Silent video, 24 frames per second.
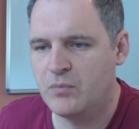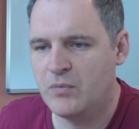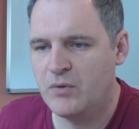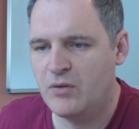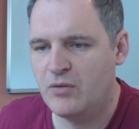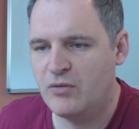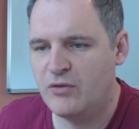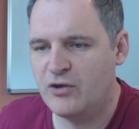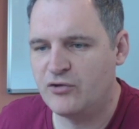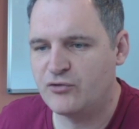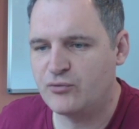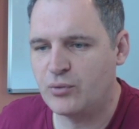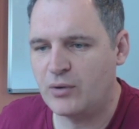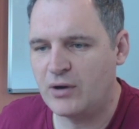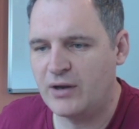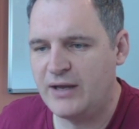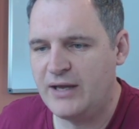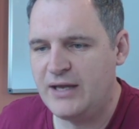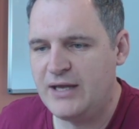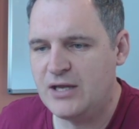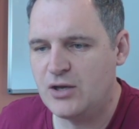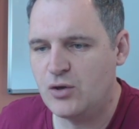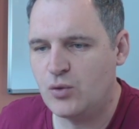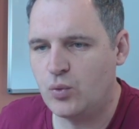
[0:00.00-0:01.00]
this will
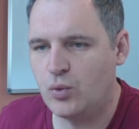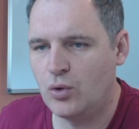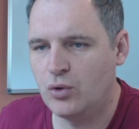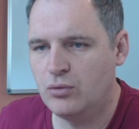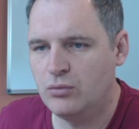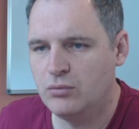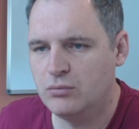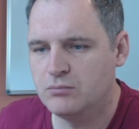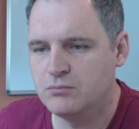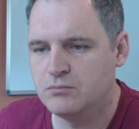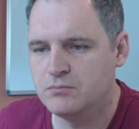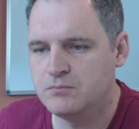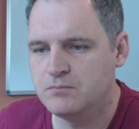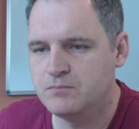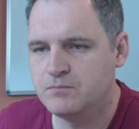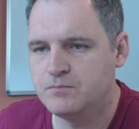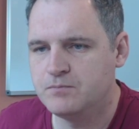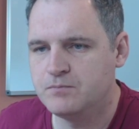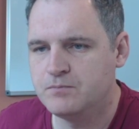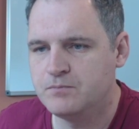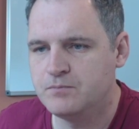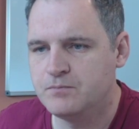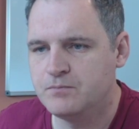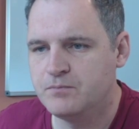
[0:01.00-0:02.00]
equal
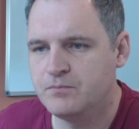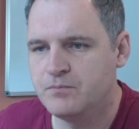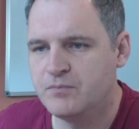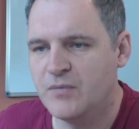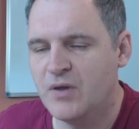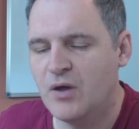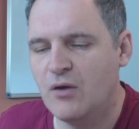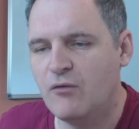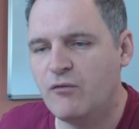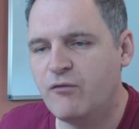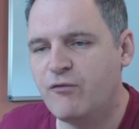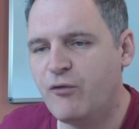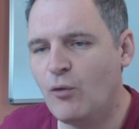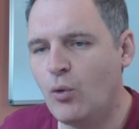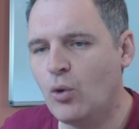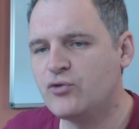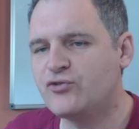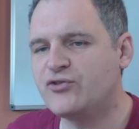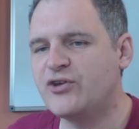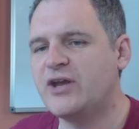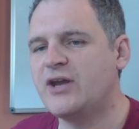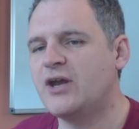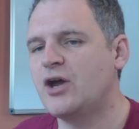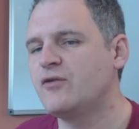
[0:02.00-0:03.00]

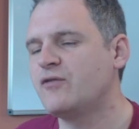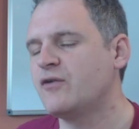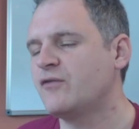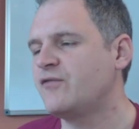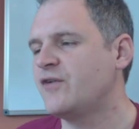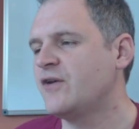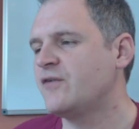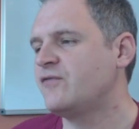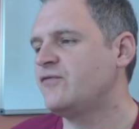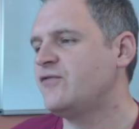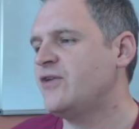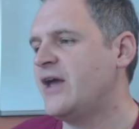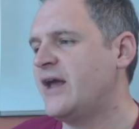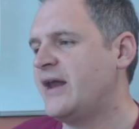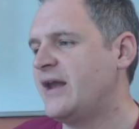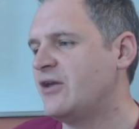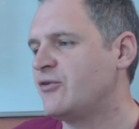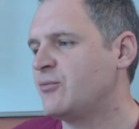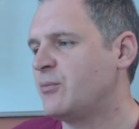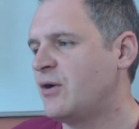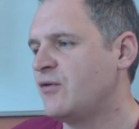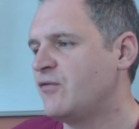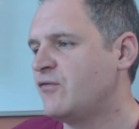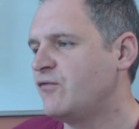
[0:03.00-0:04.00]
14/15 as
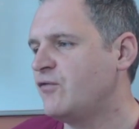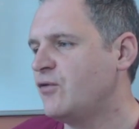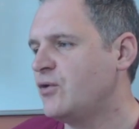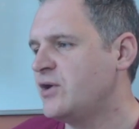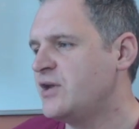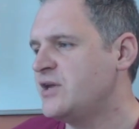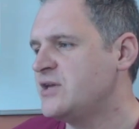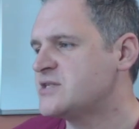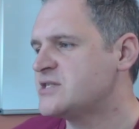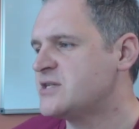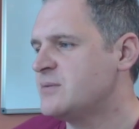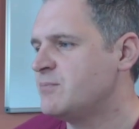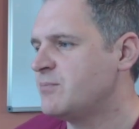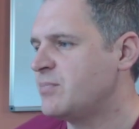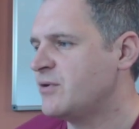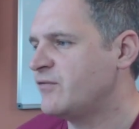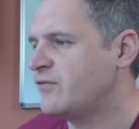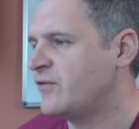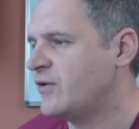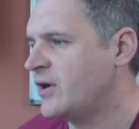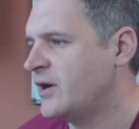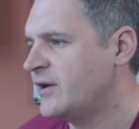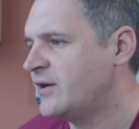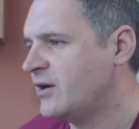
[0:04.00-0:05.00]
my fully
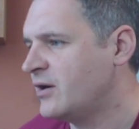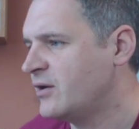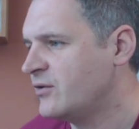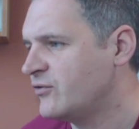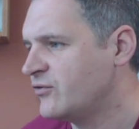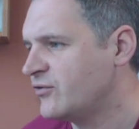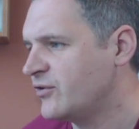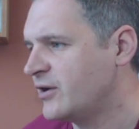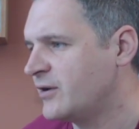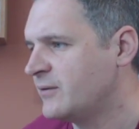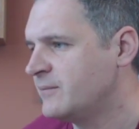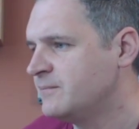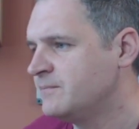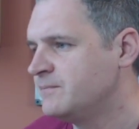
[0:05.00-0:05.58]
simplified answer.